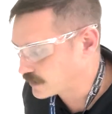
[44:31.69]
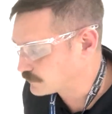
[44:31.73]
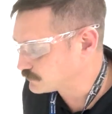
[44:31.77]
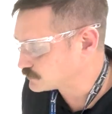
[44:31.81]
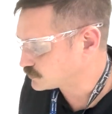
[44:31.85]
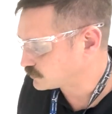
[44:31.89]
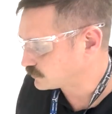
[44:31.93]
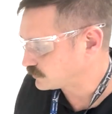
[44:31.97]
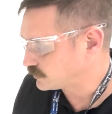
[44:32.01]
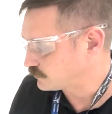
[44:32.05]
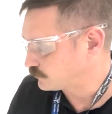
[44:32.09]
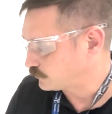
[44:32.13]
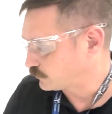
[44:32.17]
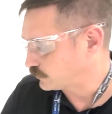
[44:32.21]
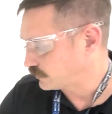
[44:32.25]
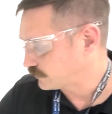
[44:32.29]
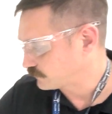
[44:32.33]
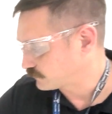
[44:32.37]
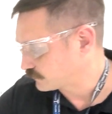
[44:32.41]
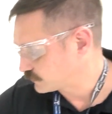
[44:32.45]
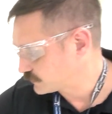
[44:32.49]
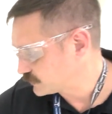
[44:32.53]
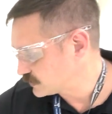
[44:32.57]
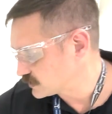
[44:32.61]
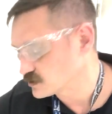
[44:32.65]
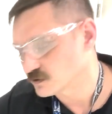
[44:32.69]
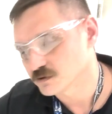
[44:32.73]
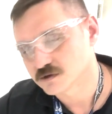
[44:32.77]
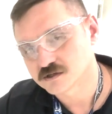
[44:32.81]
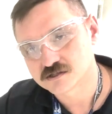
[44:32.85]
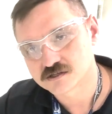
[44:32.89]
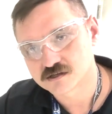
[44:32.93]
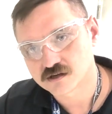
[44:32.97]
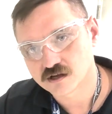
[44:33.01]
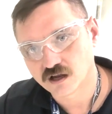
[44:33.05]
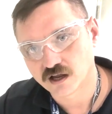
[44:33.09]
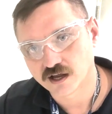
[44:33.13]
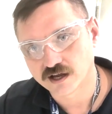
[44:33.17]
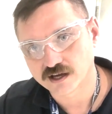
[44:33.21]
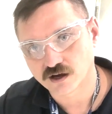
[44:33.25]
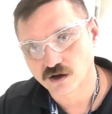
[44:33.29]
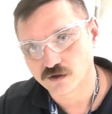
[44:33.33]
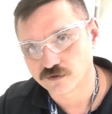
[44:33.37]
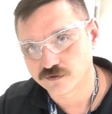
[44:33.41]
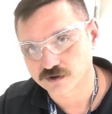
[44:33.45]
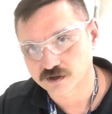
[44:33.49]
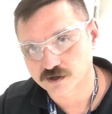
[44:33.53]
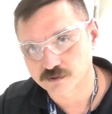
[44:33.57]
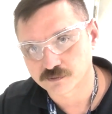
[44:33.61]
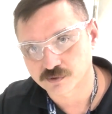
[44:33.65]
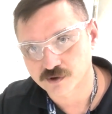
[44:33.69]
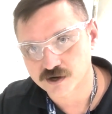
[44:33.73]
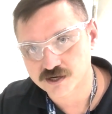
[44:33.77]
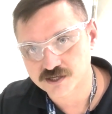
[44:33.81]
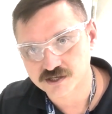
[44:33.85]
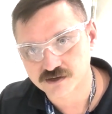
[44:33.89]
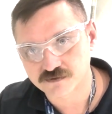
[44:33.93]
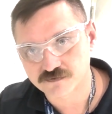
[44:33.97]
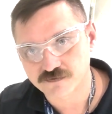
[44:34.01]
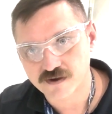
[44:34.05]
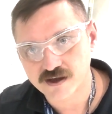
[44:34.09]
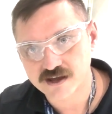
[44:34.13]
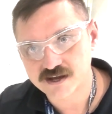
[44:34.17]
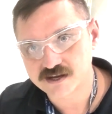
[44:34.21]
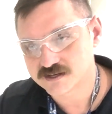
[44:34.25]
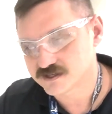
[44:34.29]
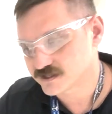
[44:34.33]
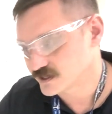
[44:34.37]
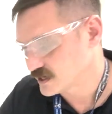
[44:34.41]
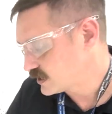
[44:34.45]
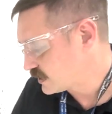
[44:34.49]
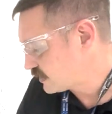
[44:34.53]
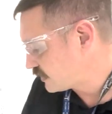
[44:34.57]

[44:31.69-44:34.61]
So then whenever this one's like on the compression phase,